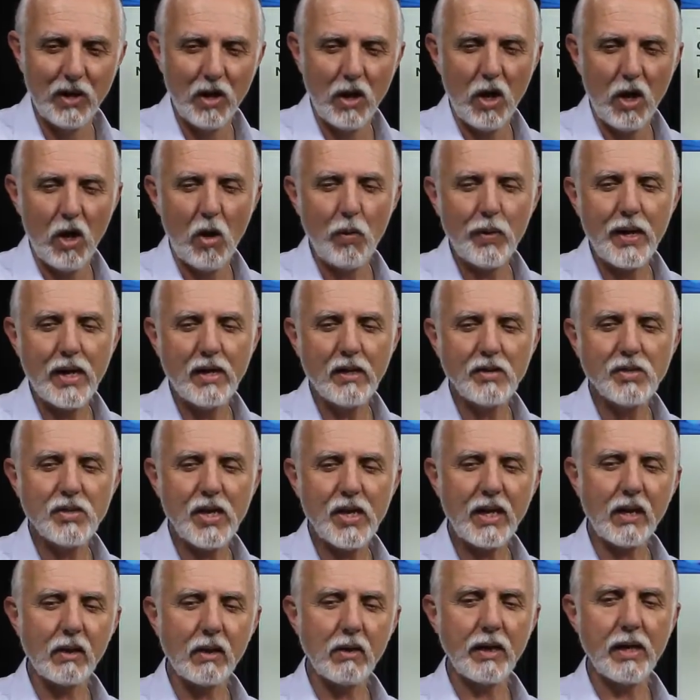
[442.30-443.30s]
Okay, let's
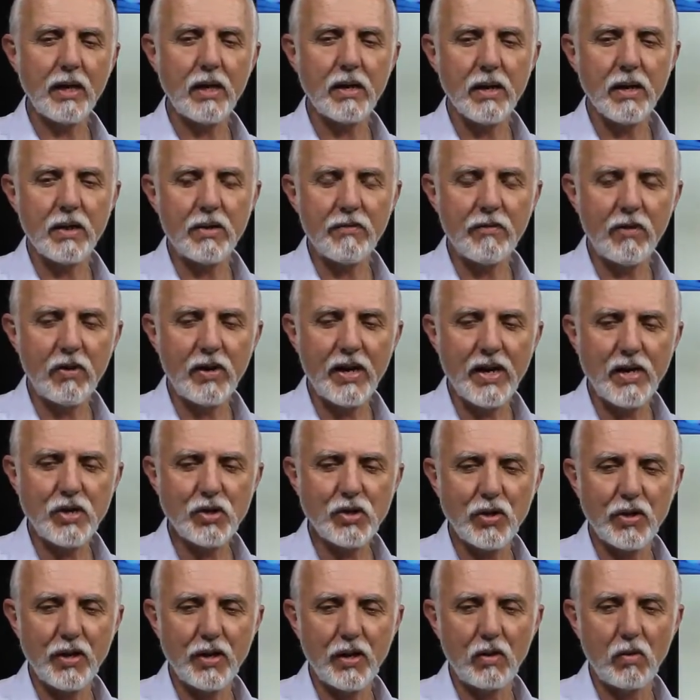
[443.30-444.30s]
take a look at another variation
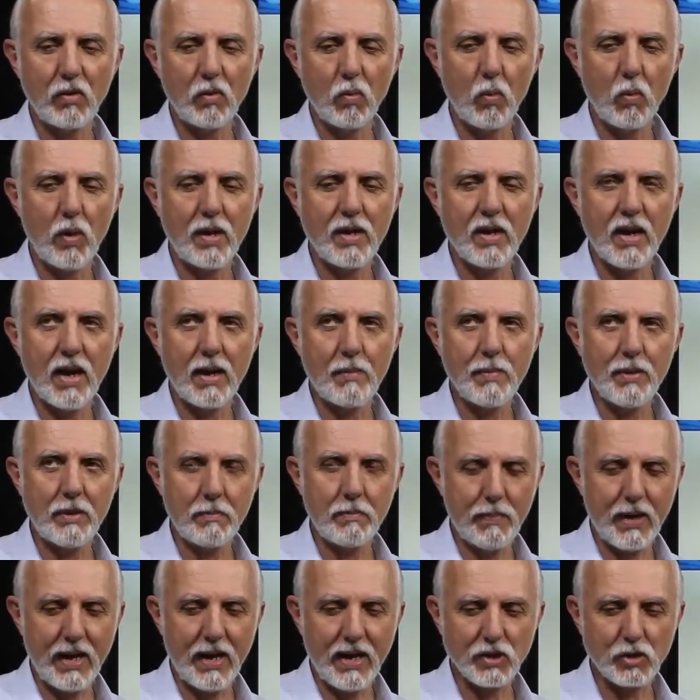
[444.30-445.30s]
then. One diamond,
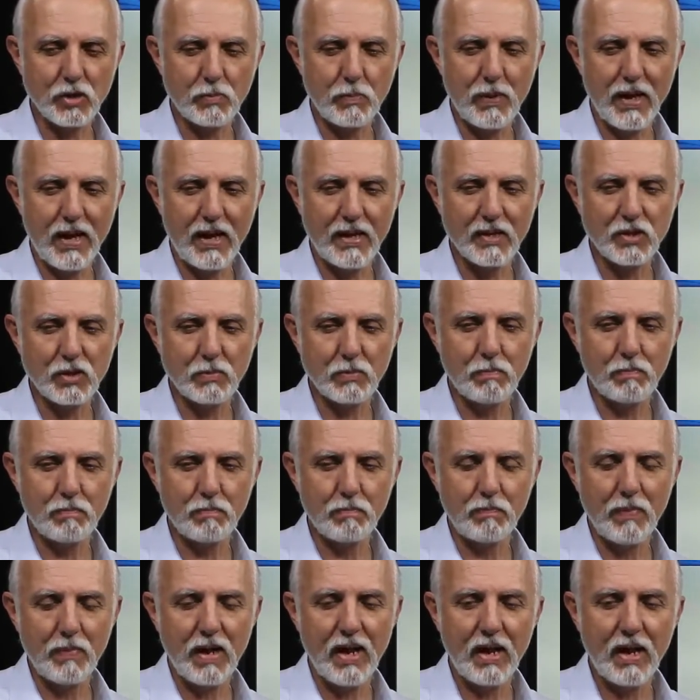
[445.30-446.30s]
pass, pass,
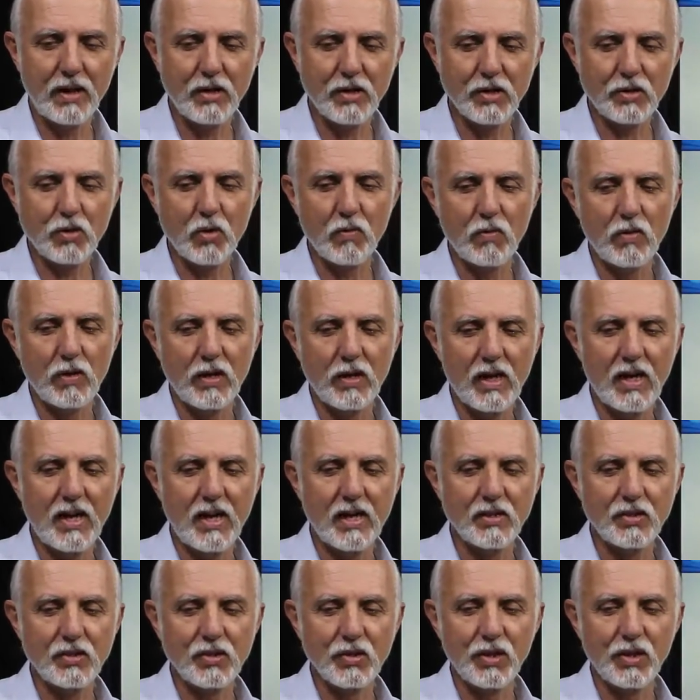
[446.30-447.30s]
and it's over to
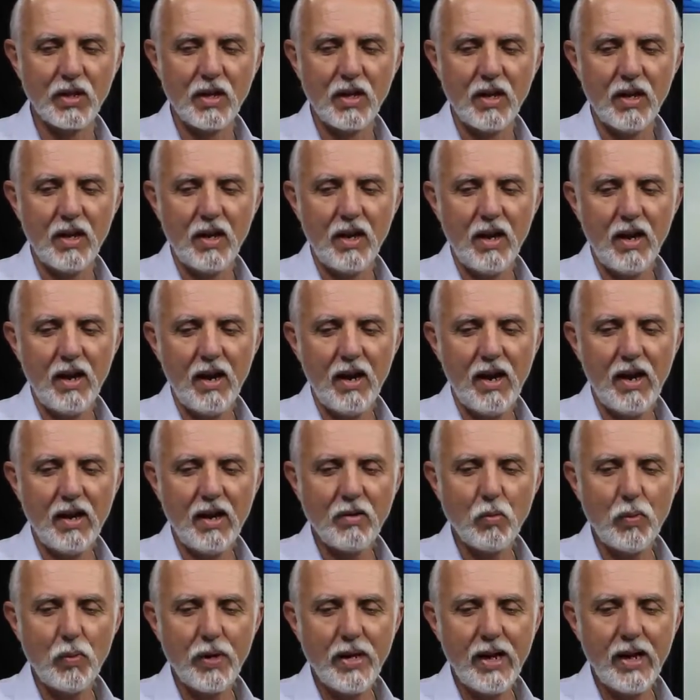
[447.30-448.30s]
us. And
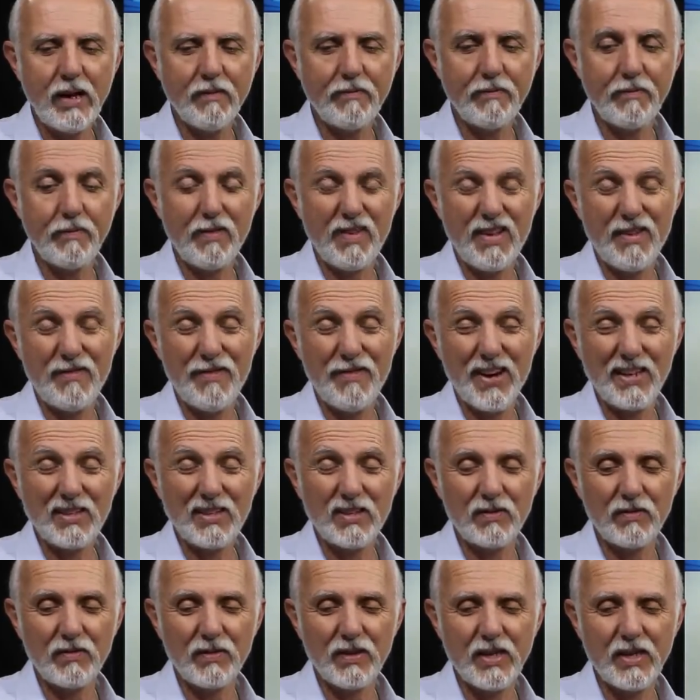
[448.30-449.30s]
we have
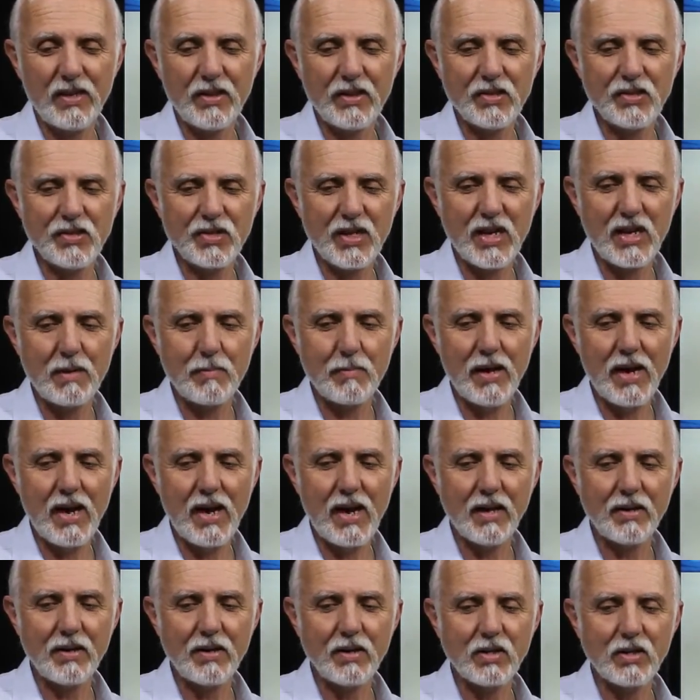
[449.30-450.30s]
effectively the same
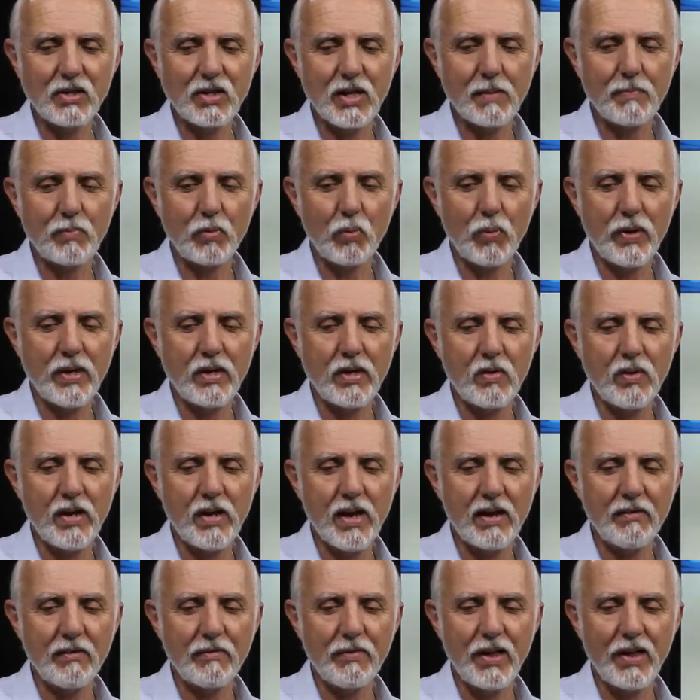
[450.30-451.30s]
hand, except we don't
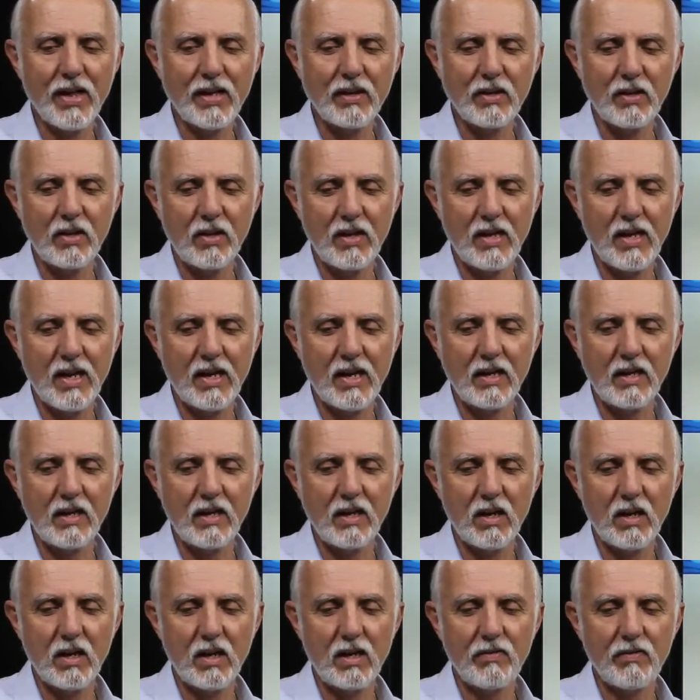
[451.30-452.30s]
have that king
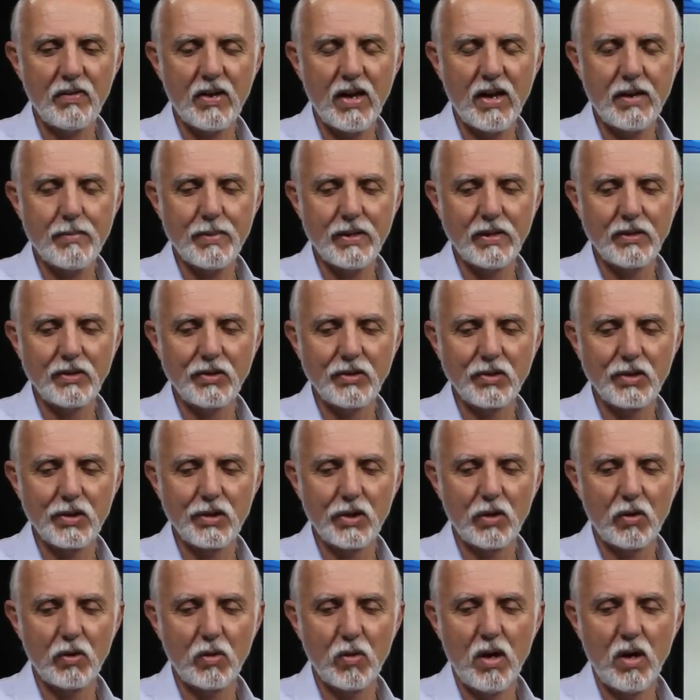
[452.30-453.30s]
of diamonds.
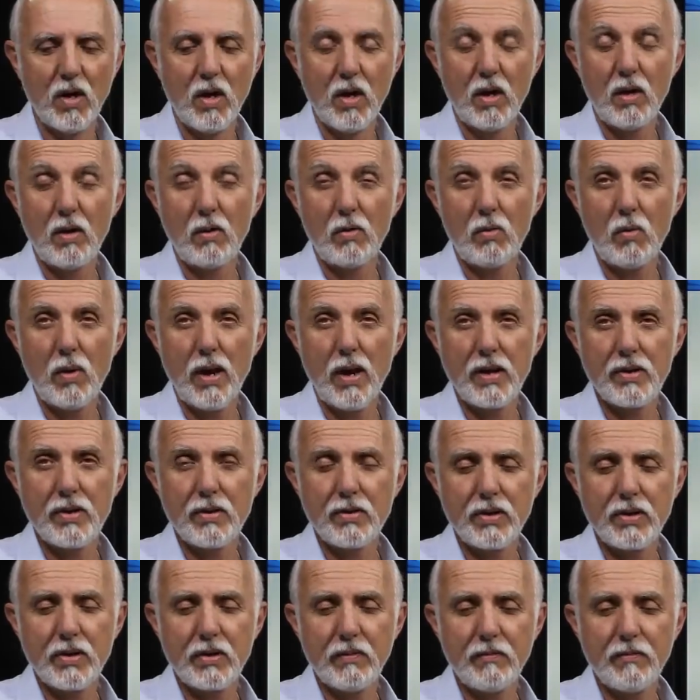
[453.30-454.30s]
So rather
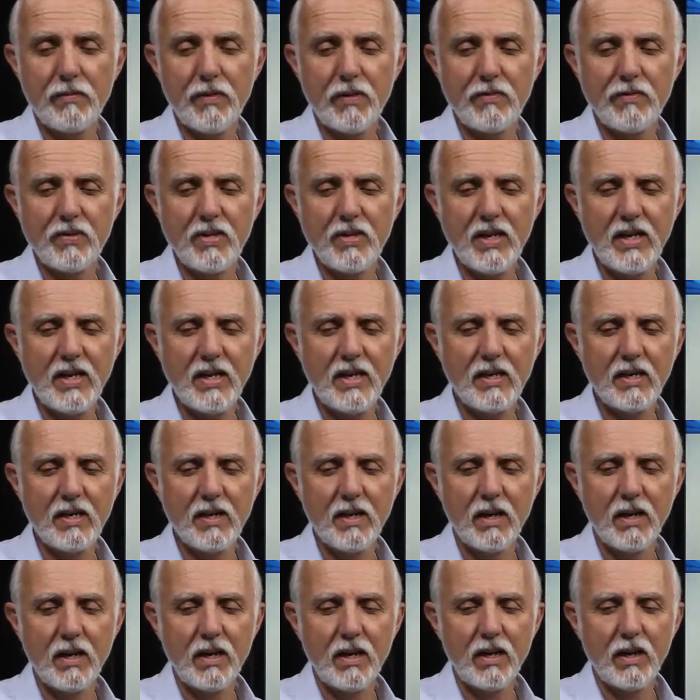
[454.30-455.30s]
than 15,
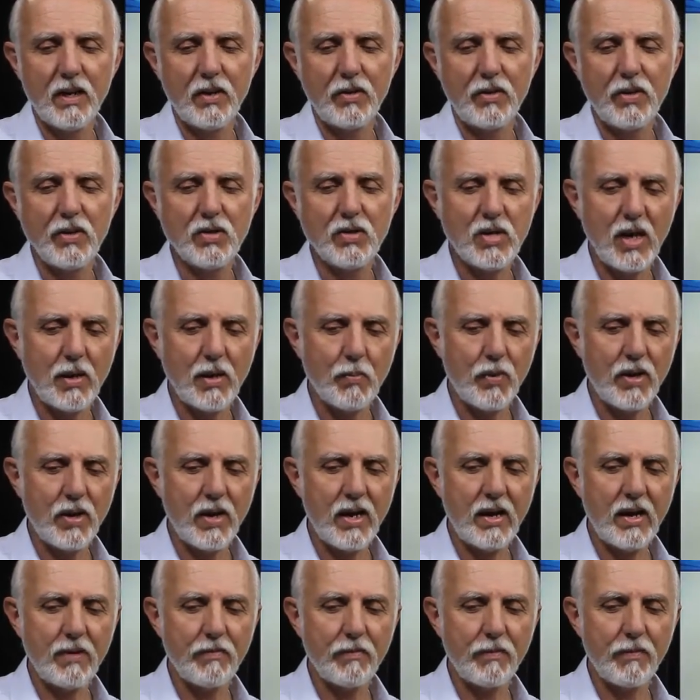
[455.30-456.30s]
this time we
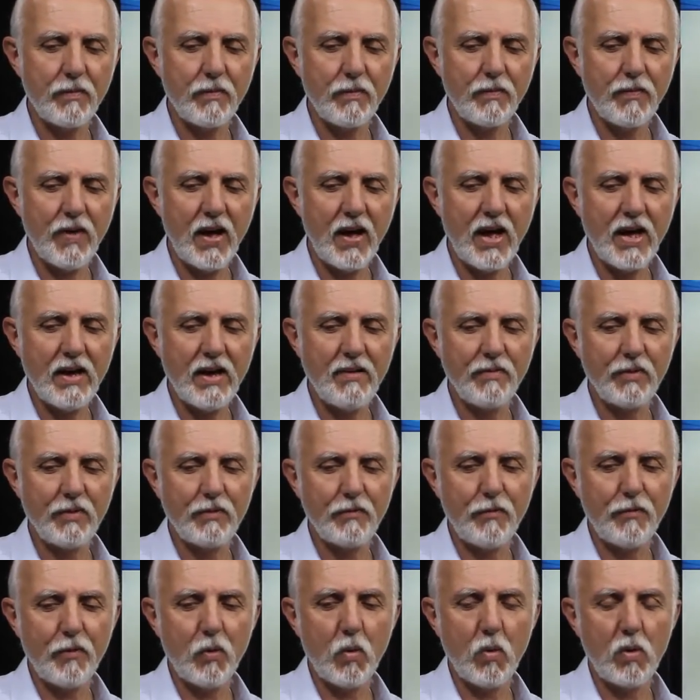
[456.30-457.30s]
have 5 and
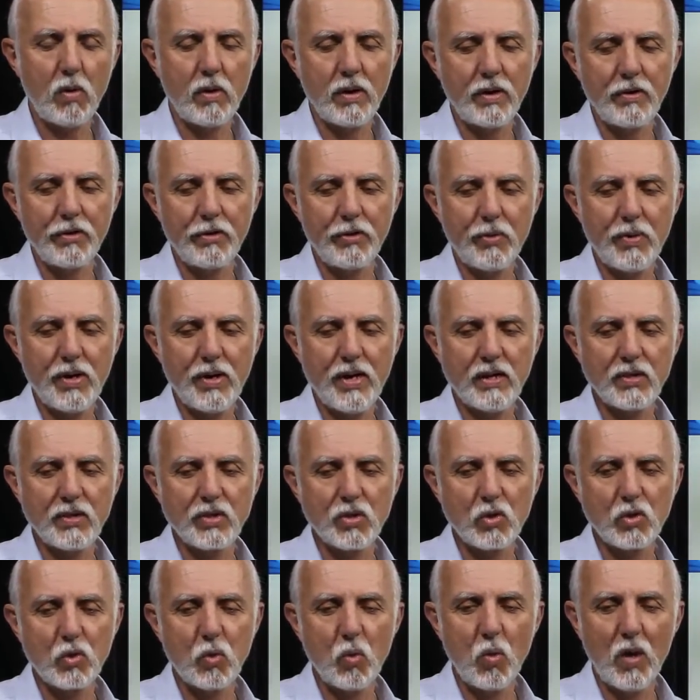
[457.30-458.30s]
4 and 3 is
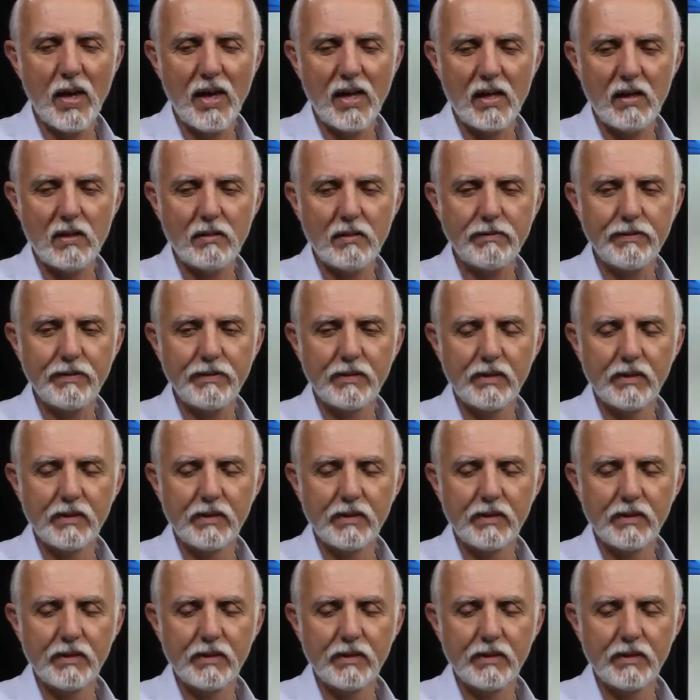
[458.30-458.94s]
12.